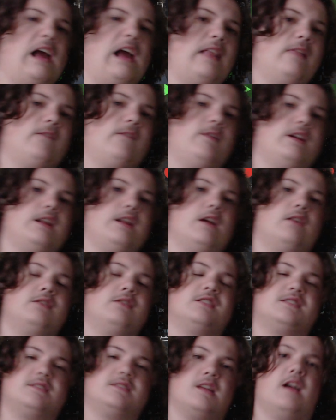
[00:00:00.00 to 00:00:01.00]
the video
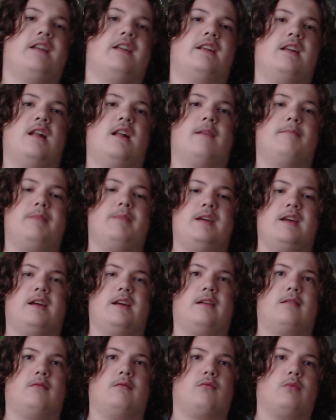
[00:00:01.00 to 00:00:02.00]
just ended up
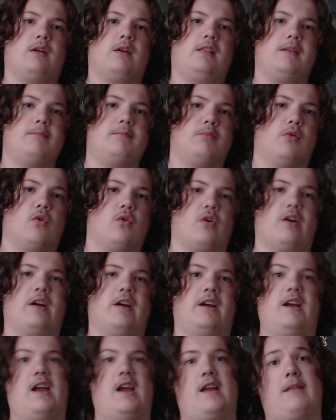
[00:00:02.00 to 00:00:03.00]
being really
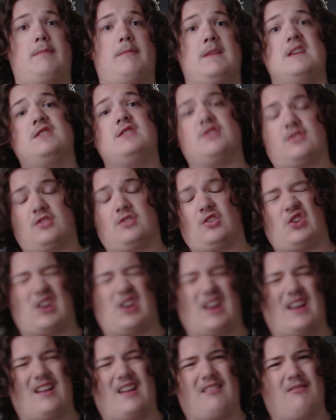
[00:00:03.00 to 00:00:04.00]
boring and me just
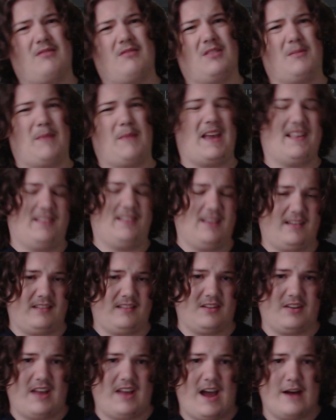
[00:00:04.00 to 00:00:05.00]
learning the basics
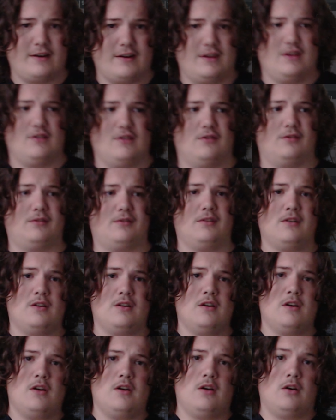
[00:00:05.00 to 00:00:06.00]
on how to use
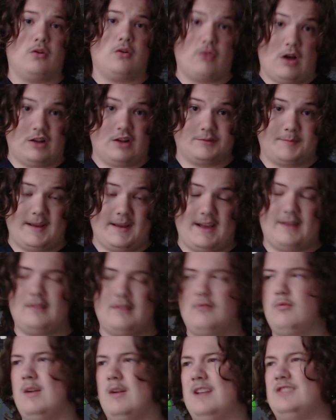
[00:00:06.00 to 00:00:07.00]
GarageBand,
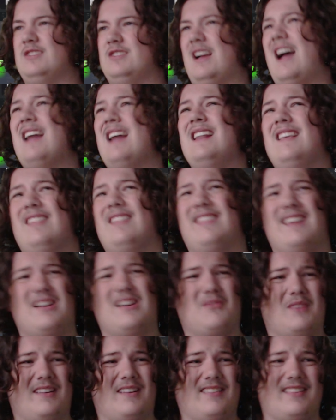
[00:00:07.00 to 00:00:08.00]
which I didn't think
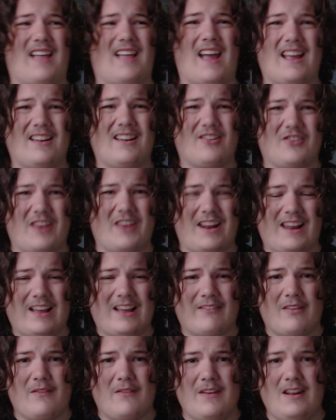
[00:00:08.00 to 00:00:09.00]
was that entertaining of
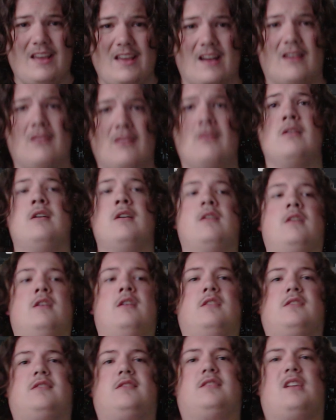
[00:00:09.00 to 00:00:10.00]
a video.
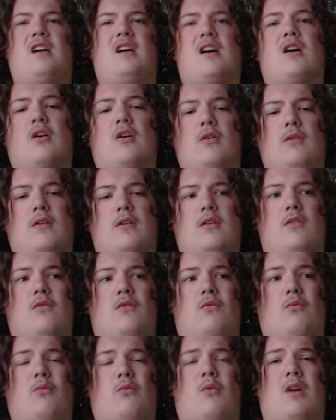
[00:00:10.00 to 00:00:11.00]
So,
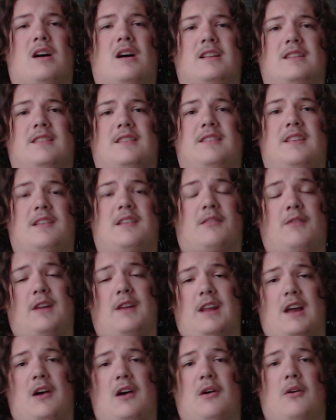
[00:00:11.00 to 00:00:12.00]
what this
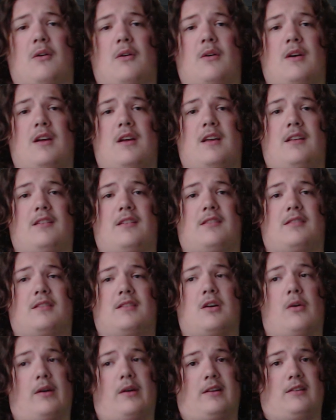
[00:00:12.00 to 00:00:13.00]
video is
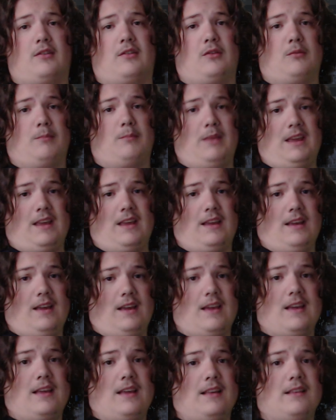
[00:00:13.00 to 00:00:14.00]
going to be
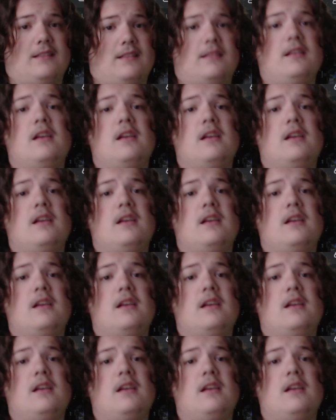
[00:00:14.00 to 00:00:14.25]
is